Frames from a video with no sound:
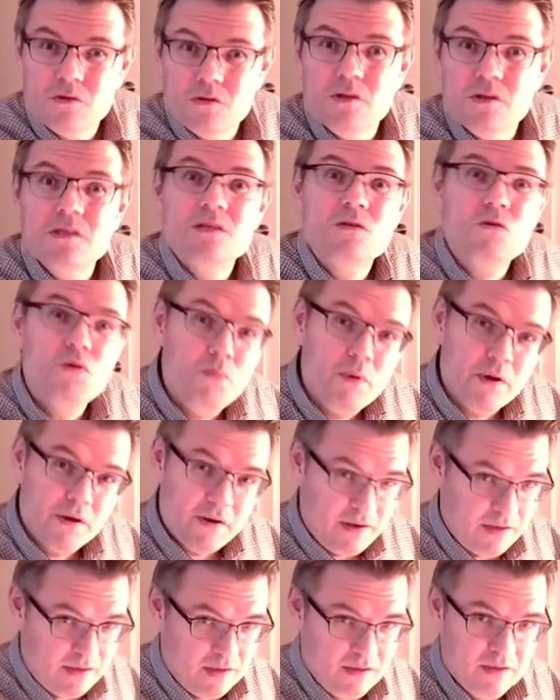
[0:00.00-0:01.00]
is
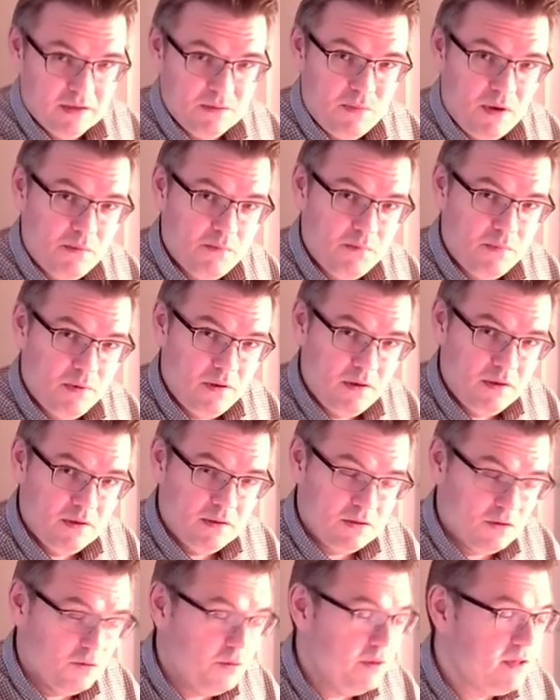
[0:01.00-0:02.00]
lubricating this bump. Yeah?
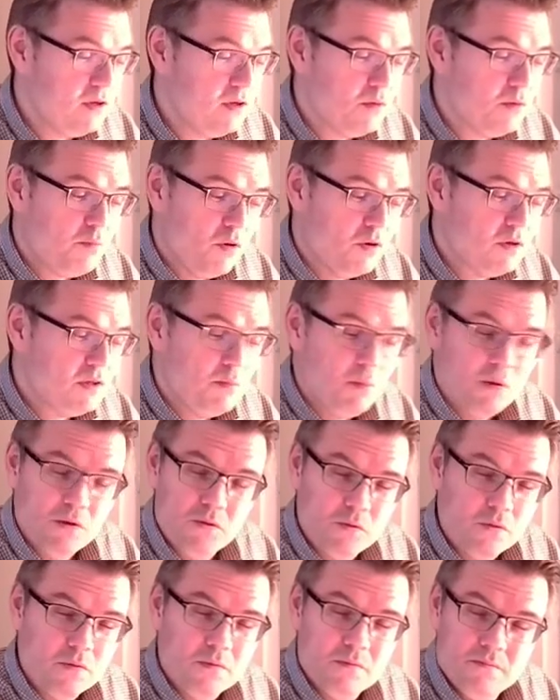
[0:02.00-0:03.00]
So it's not possible to
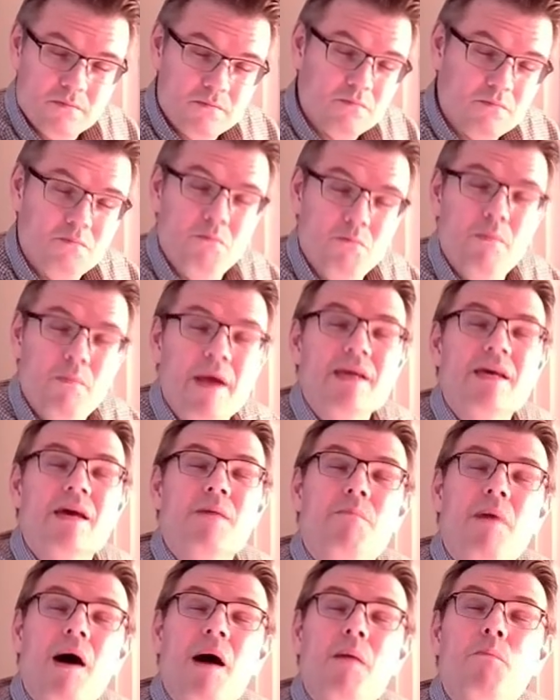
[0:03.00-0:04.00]
make a
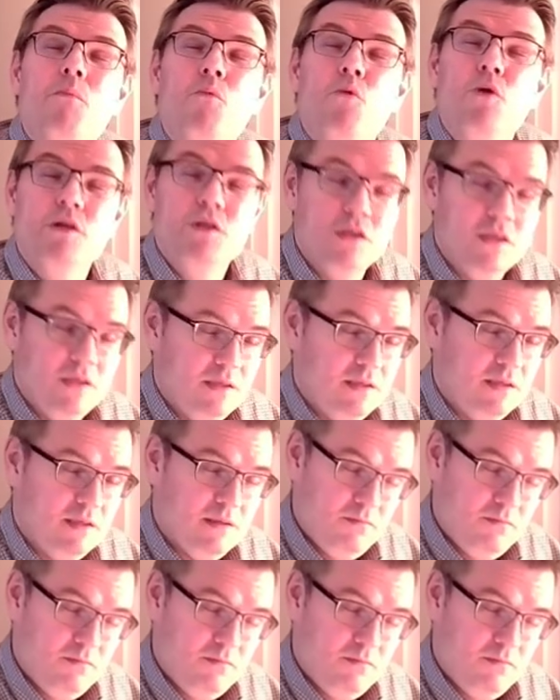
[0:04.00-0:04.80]
bump which is